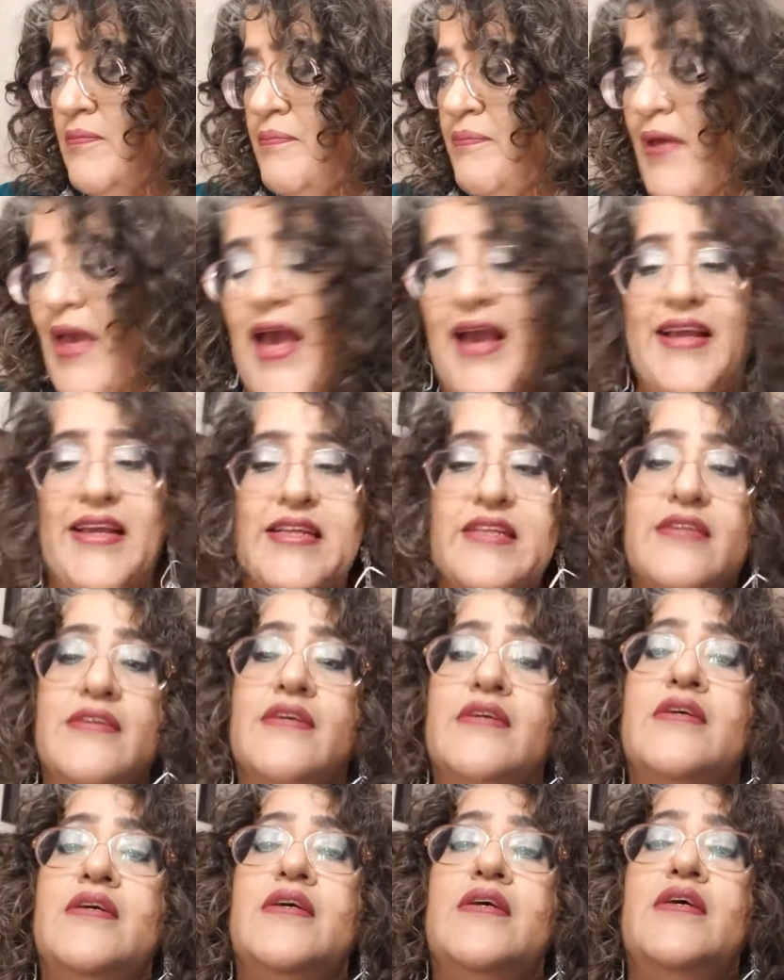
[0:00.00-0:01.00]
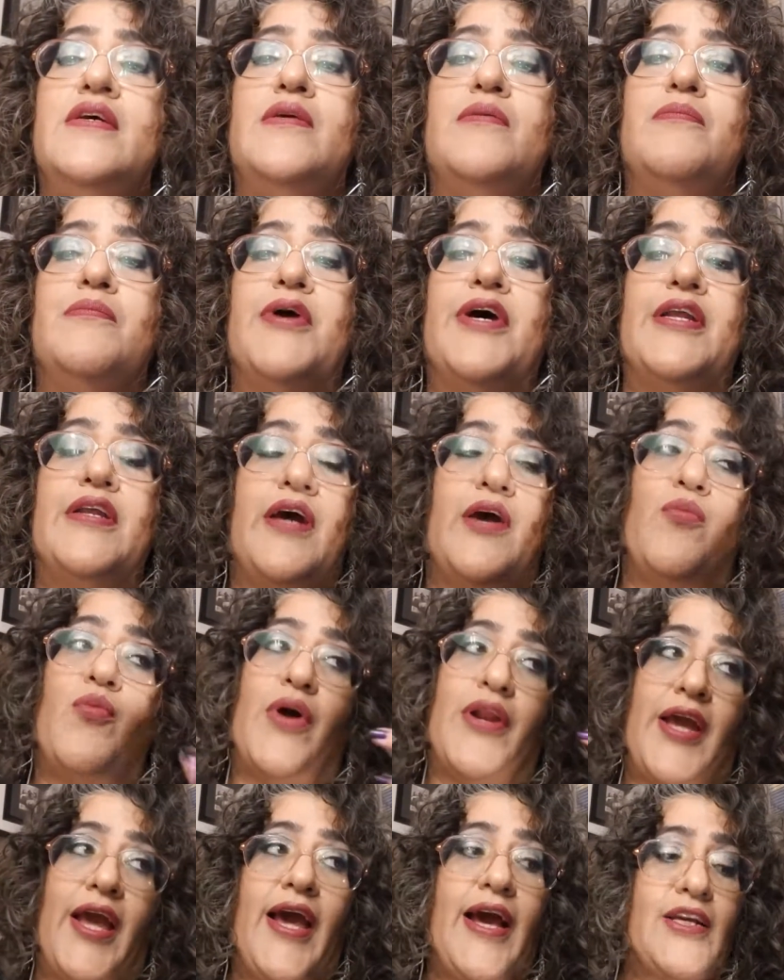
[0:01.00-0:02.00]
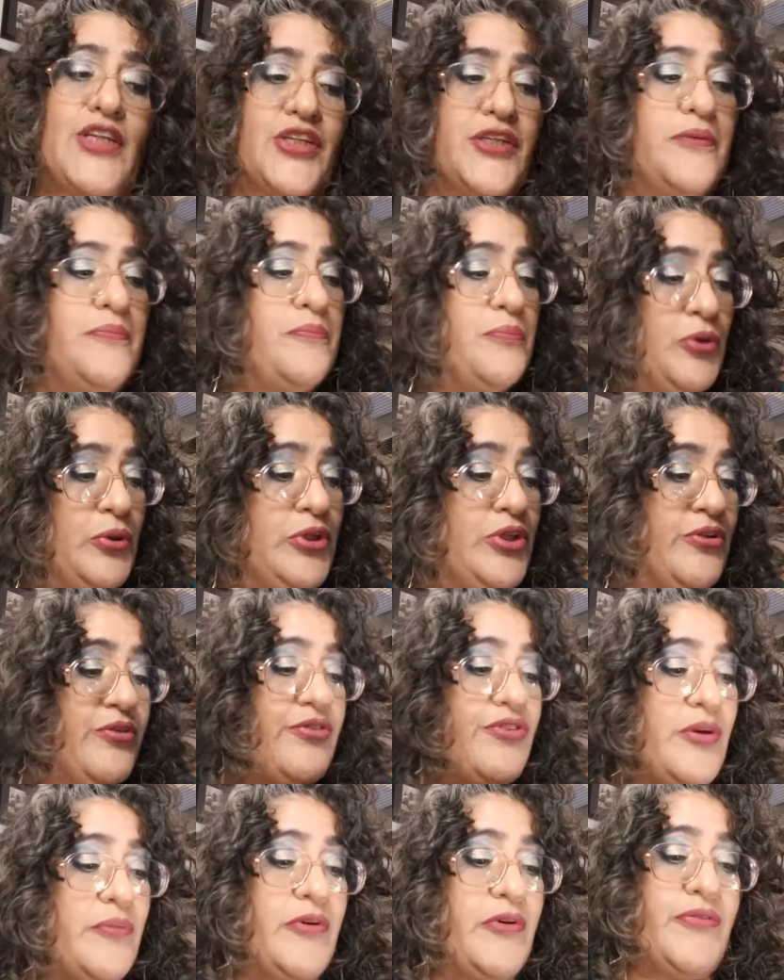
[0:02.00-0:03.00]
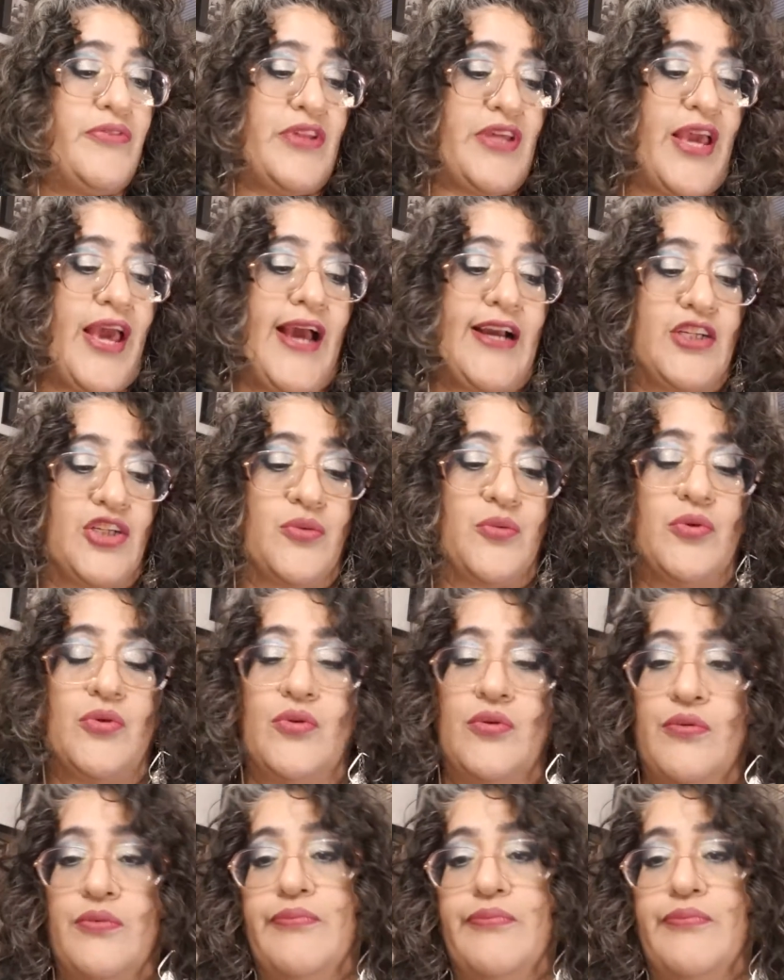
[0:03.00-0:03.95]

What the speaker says: packet, but I want to actually purchase some of the actual